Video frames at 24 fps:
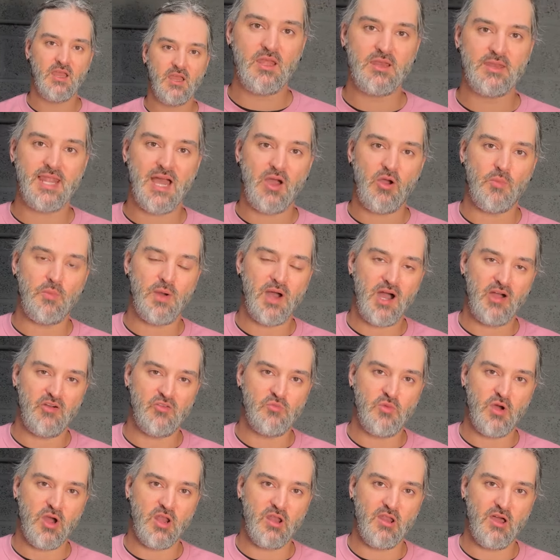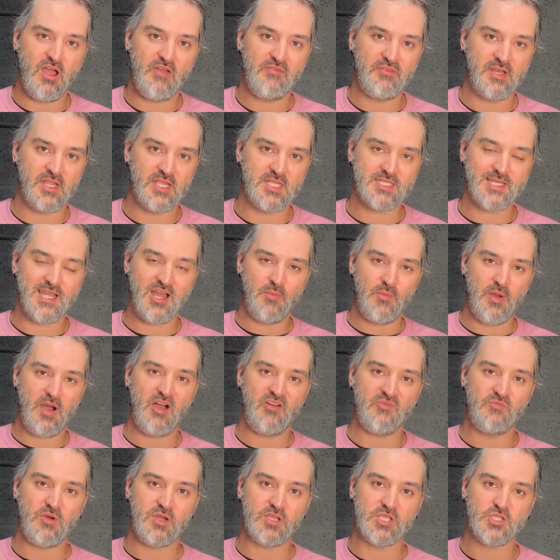now a part of my life and it is now part
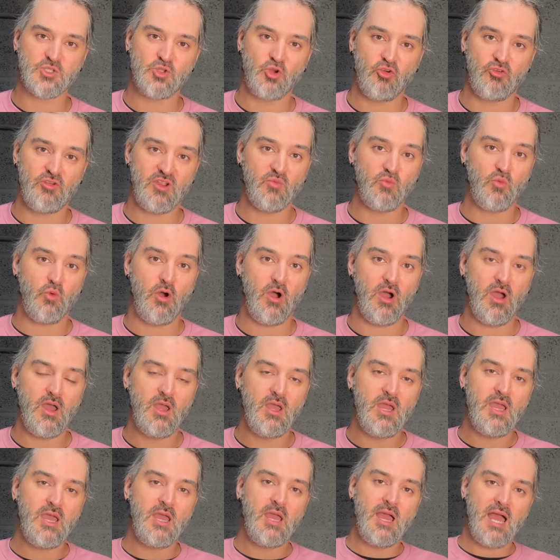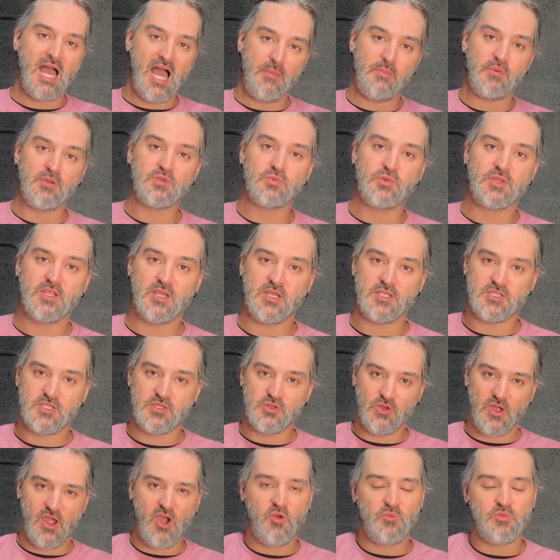of my story, what happened with us and
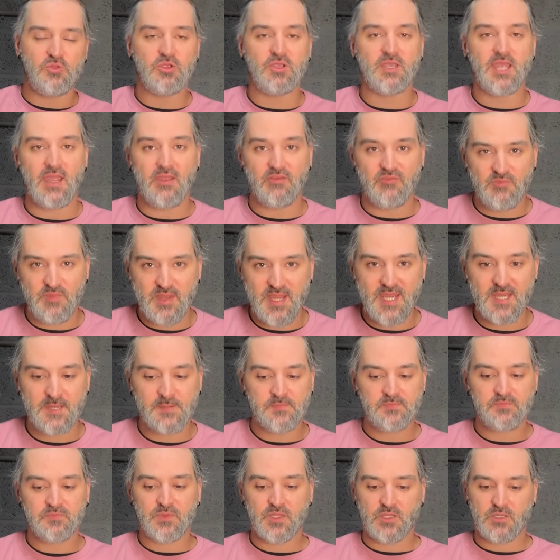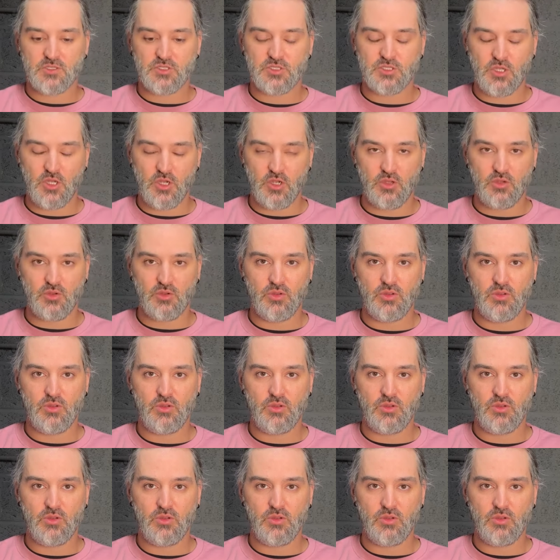your help you gave me. So